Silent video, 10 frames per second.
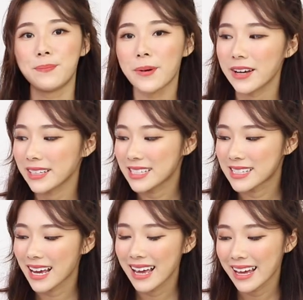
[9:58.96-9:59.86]
Body
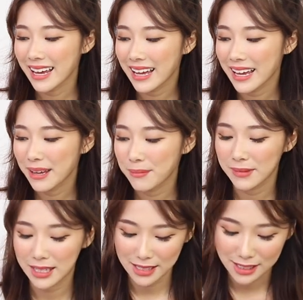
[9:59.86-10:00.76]
time!
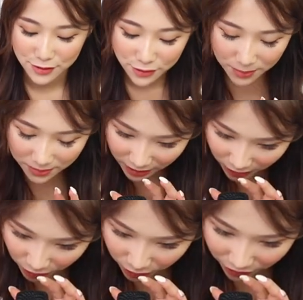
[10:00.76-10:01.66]
This is from
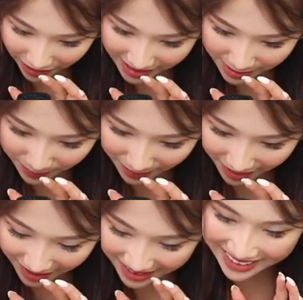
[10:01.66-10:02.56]
Chloresme.